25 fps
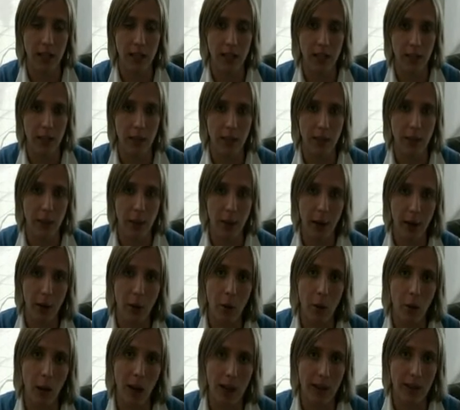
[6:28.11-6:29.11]
So it was about a
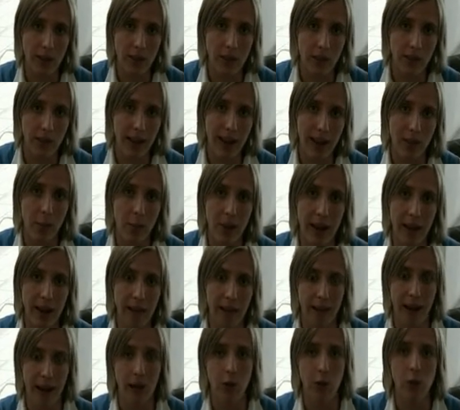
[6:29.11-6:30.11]
way of developing
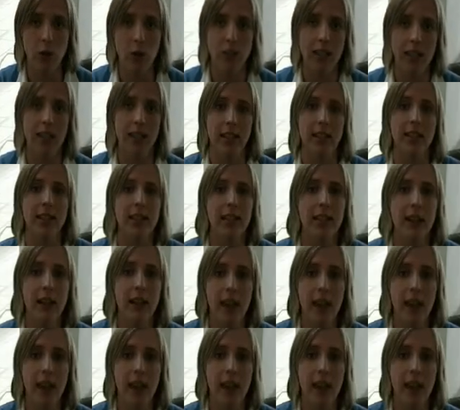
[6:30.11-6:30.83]
that audience,